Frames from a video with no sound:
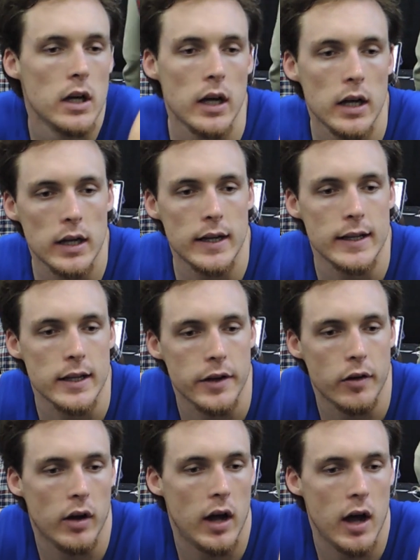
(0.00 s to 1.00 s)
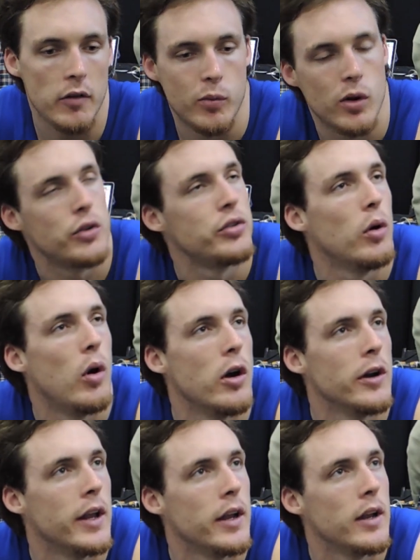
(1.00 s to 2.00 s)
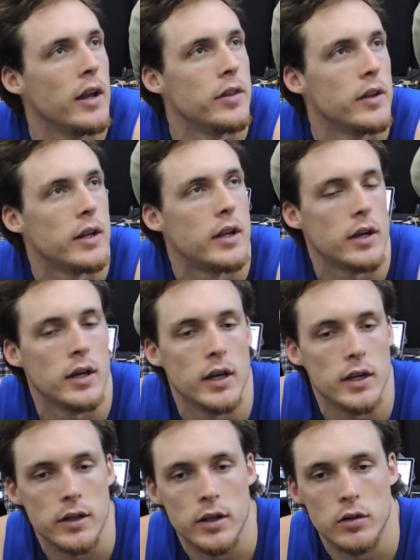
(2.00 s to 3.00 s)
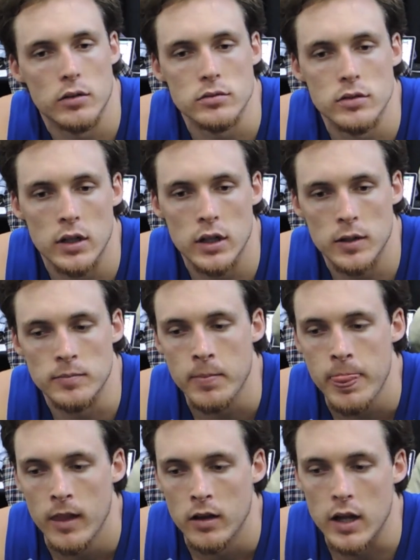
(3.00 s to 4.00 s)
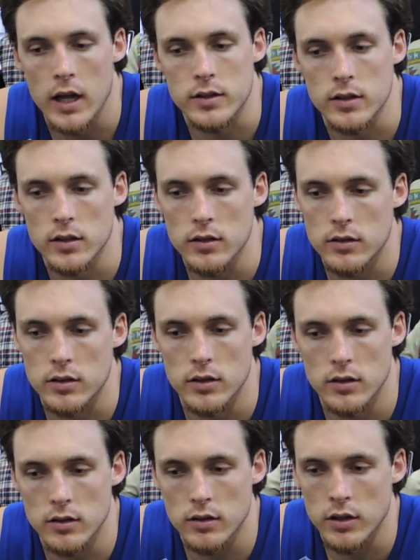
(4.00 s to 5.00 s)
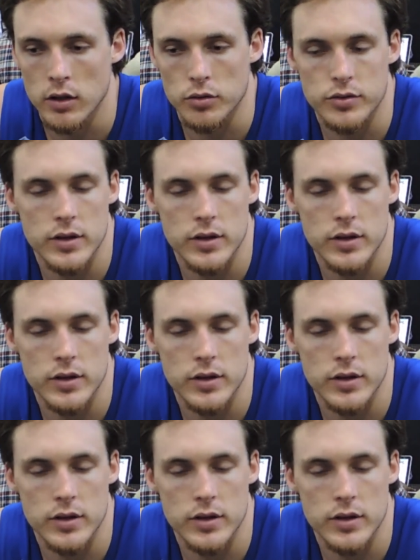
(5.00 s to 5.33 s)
I've worked so hard at it. I think not to, you know,